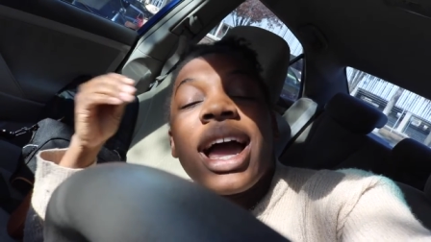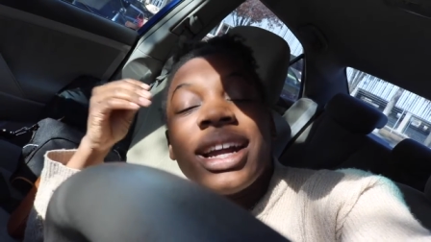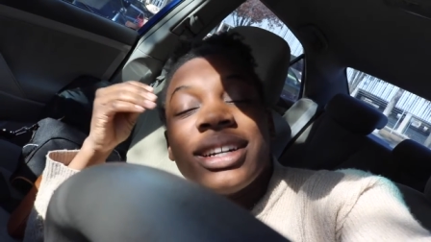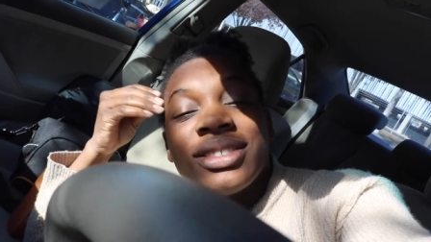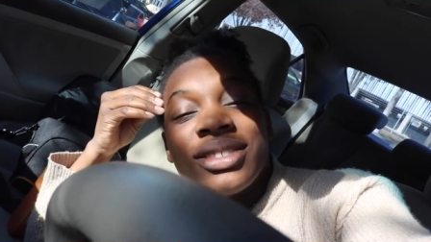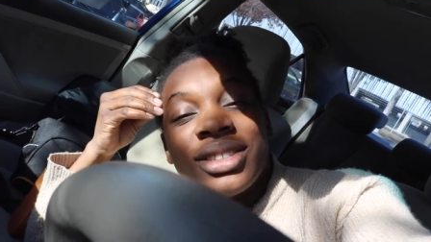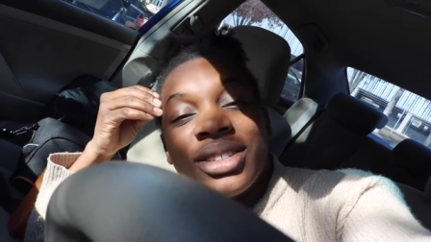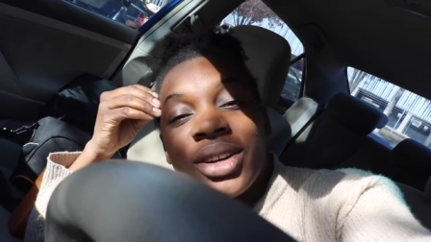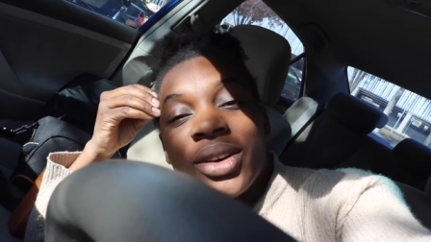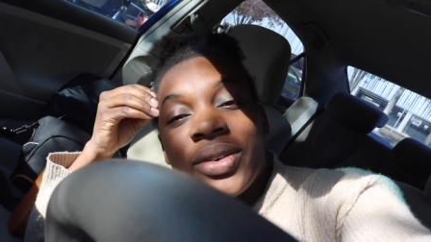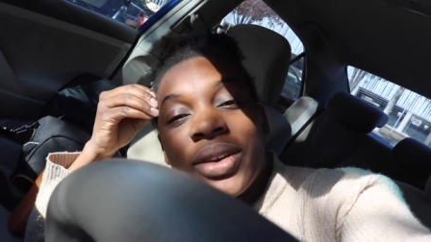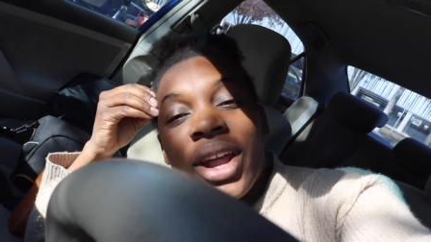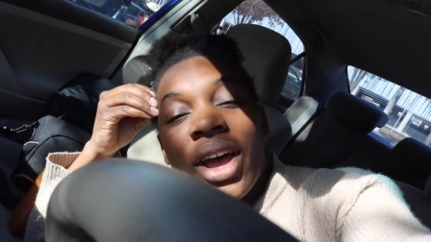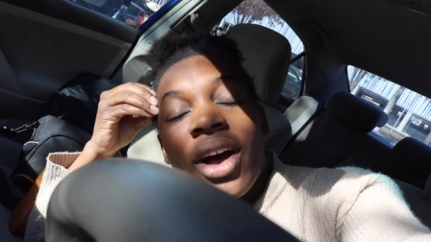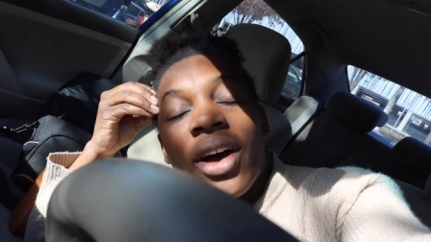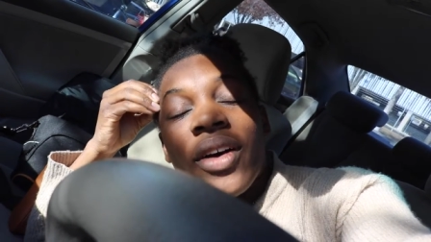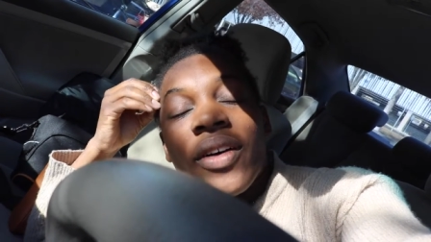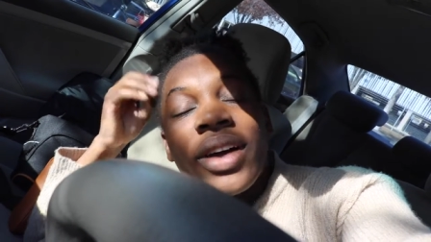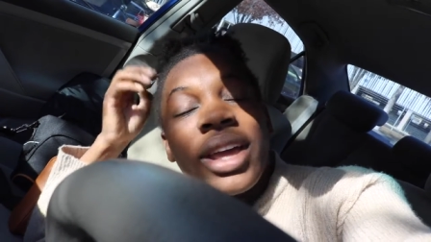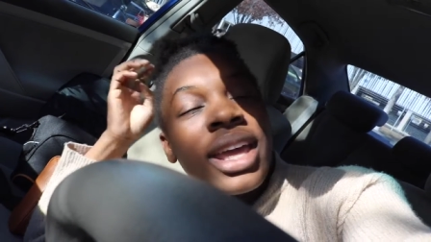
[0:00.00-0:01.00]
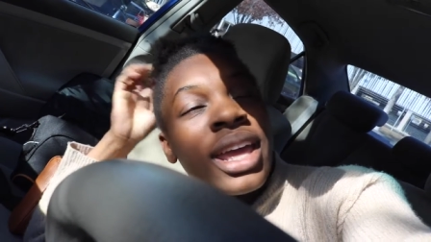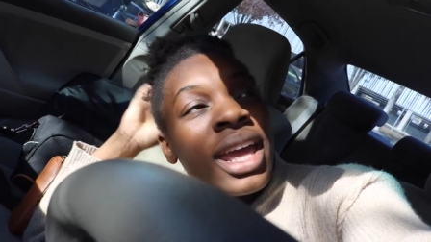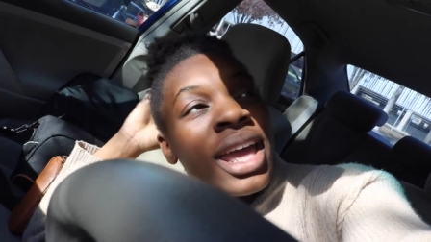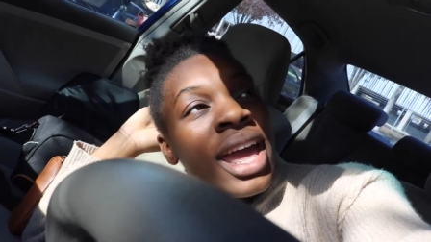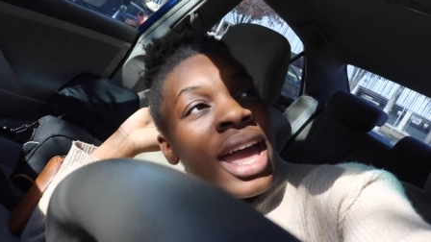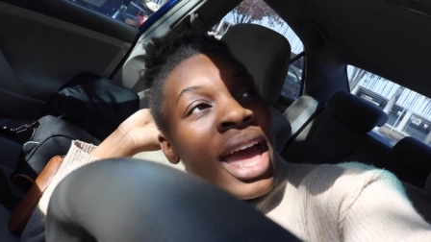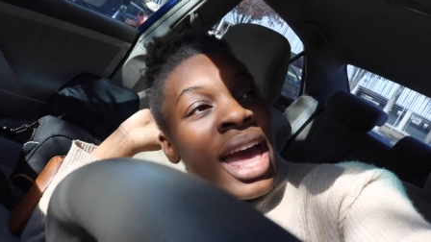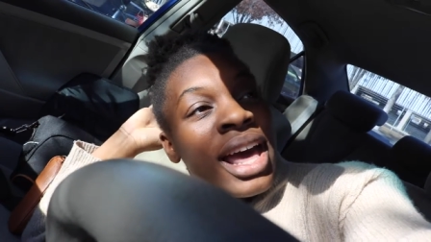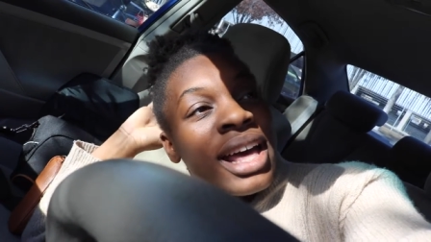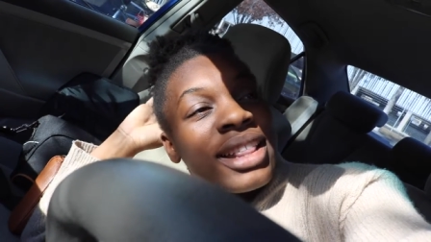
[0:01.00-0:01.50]
I just don't know.
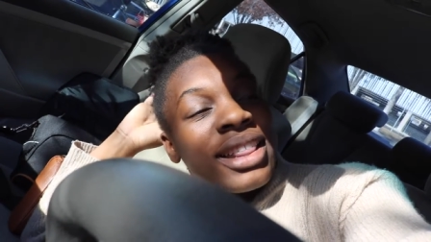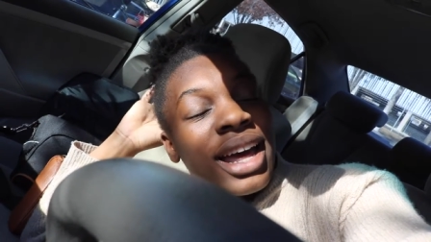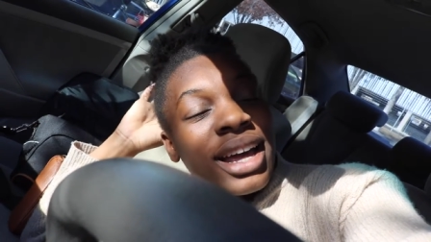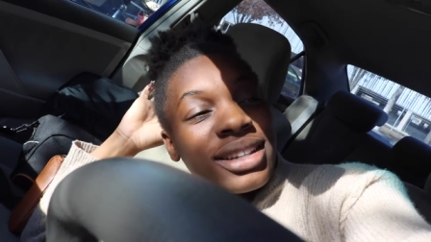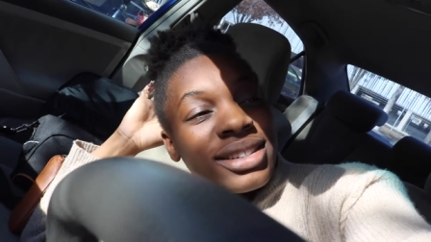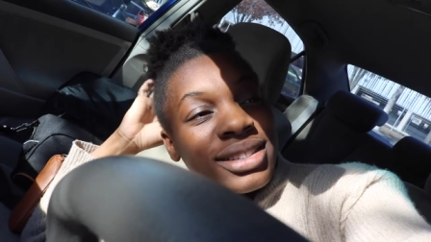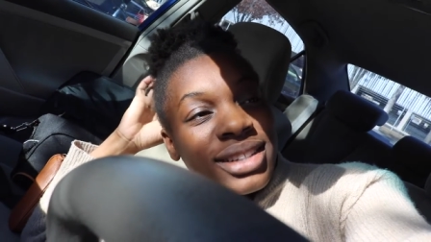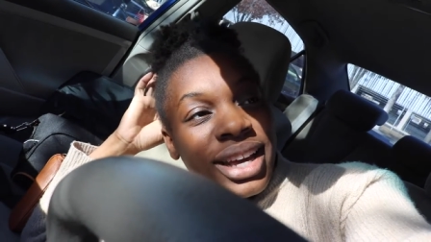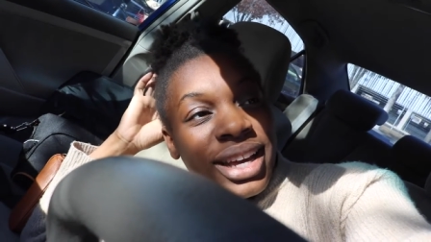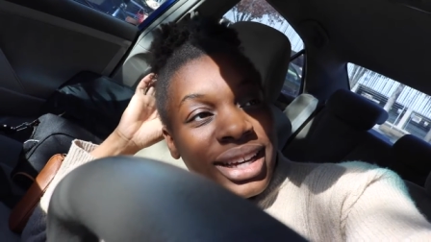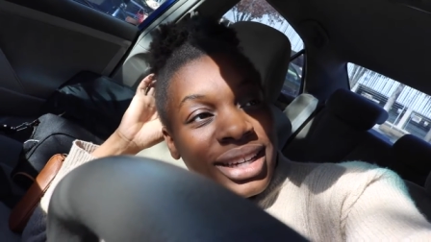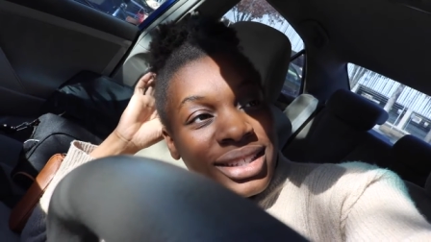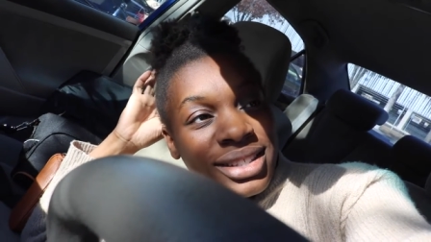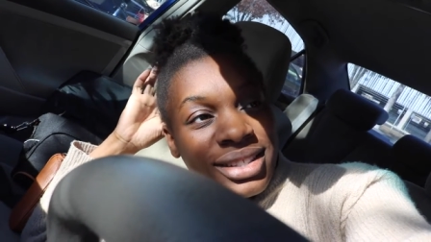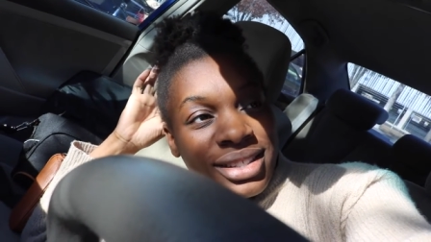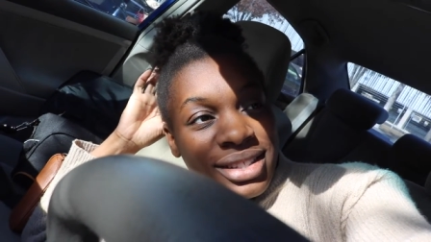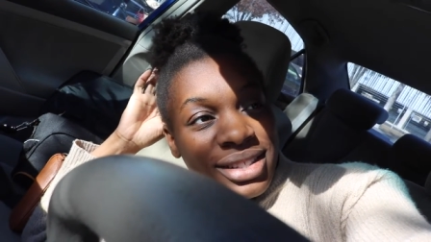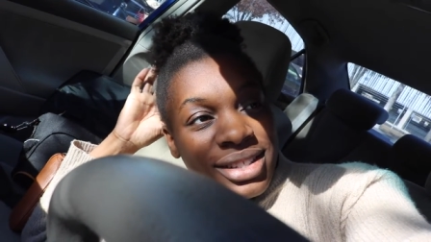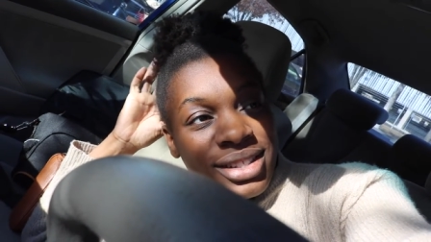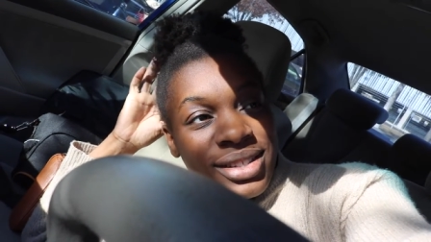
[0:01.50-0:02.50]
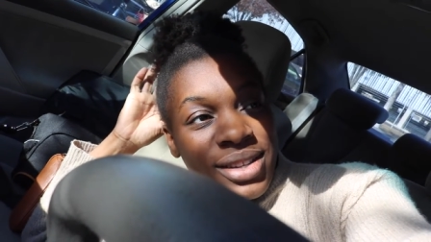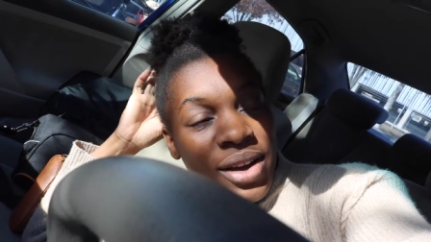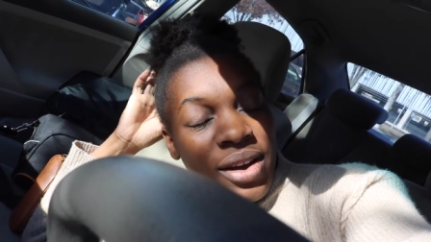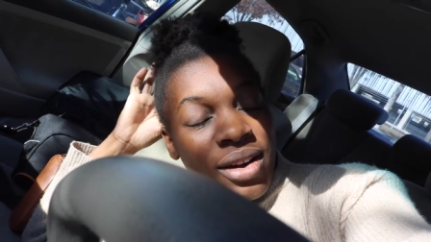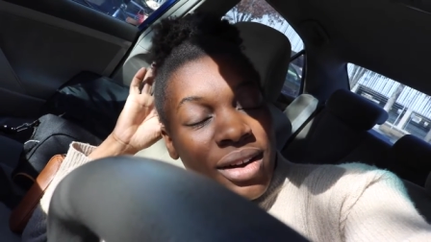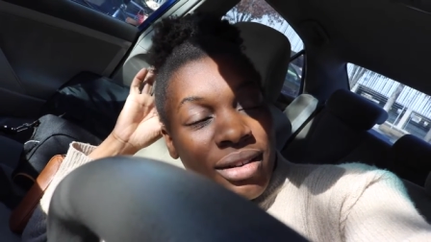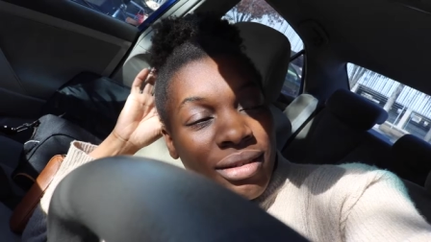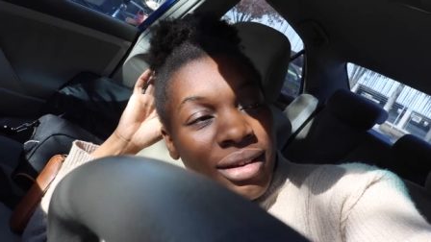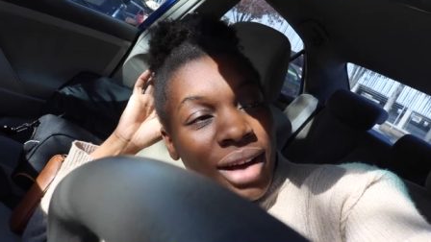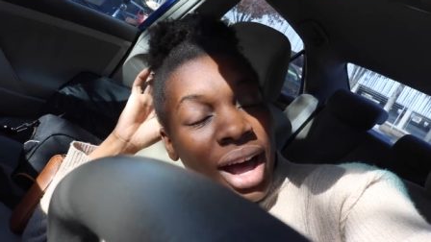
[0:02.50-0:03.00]
That sucks.
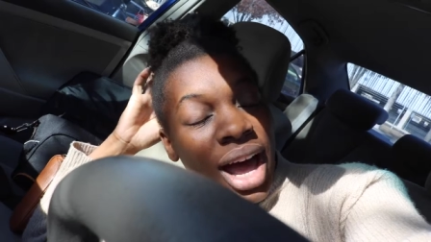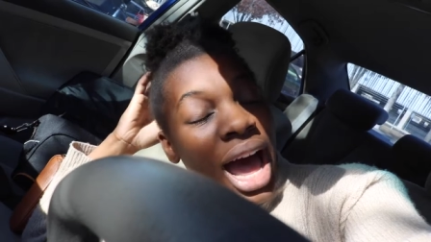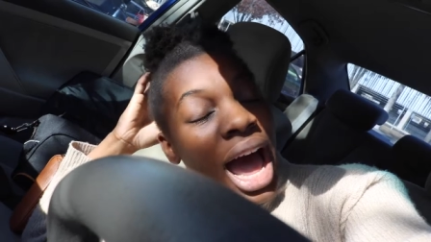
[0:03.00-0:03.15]
So